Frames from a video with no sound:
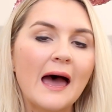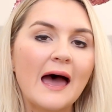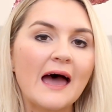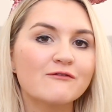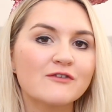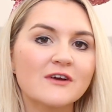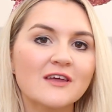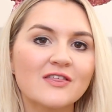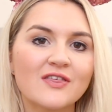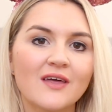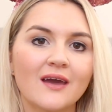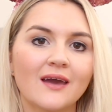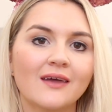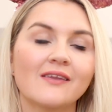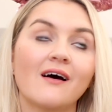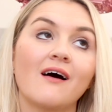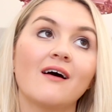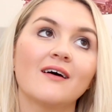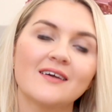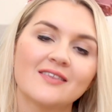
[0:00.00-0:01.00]
everything
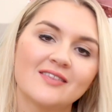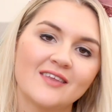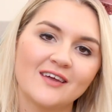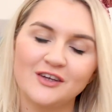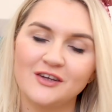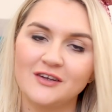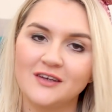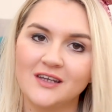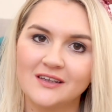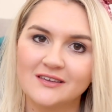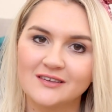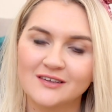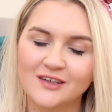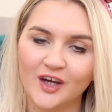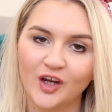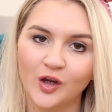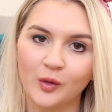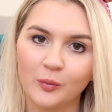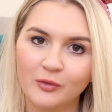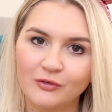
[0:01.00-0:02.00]
that I think you need to
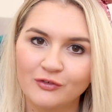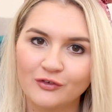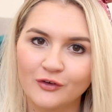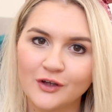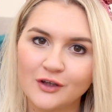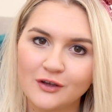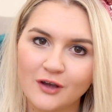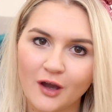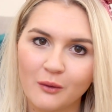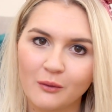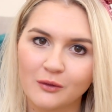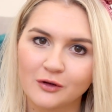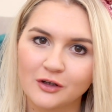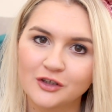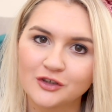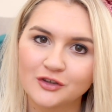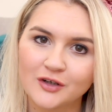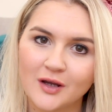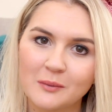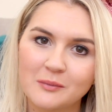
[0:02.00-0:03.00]
know before you go on a
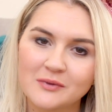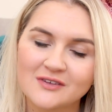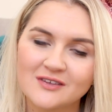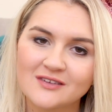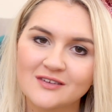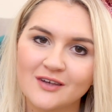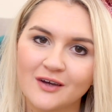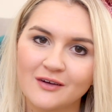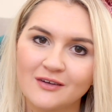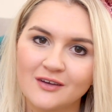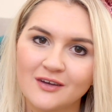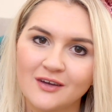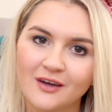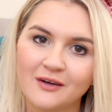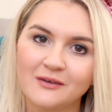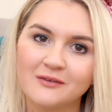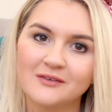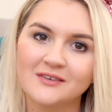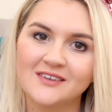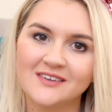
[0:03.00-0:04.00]
trip to
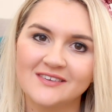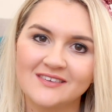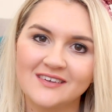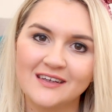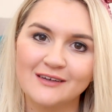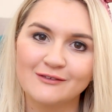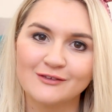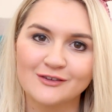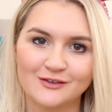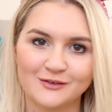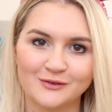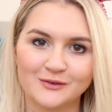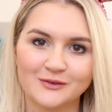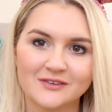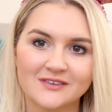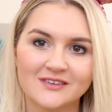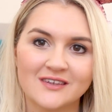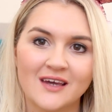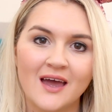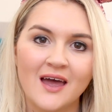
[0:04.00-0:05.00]
Tokyo Disney
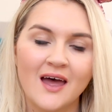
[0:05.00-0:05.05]
Resort.